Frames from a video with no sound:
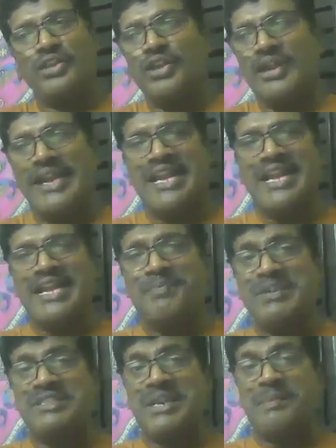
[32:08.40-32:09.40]
So a
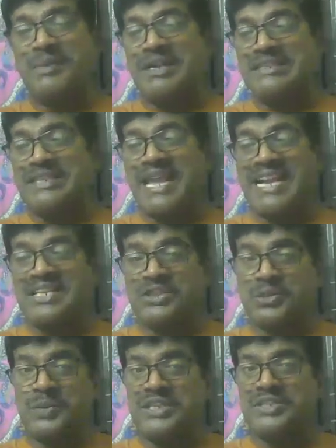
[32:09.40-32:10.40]
epistle must
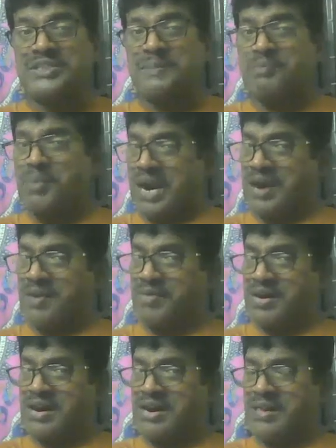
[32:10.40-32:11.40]
express the
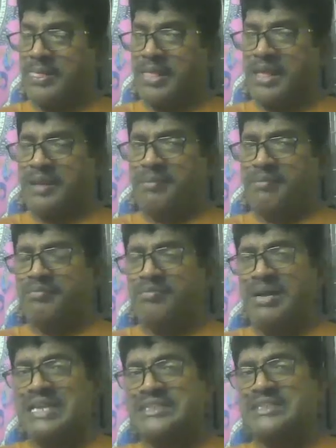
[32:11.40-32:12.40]
power,
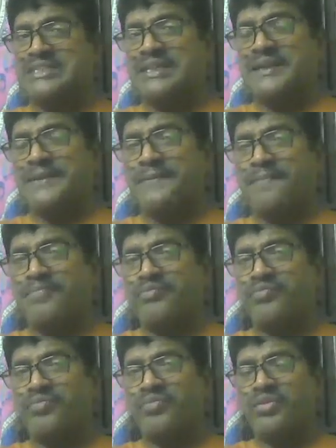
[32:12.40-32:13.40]
must
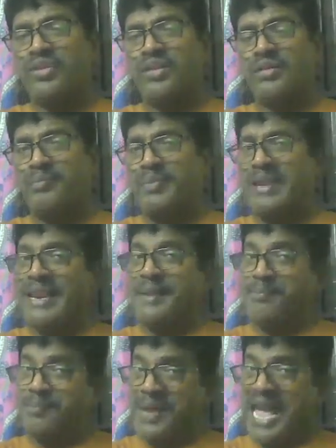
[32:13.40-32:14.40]
be an
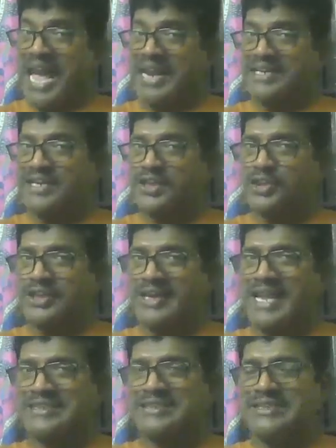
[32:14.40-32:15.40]
impact to the
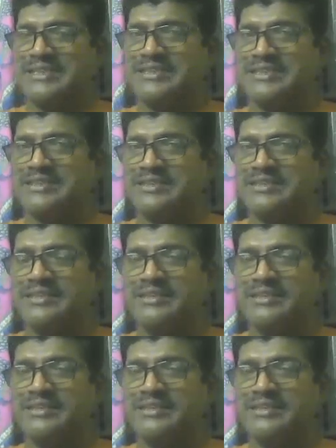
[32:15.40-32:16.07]
nations,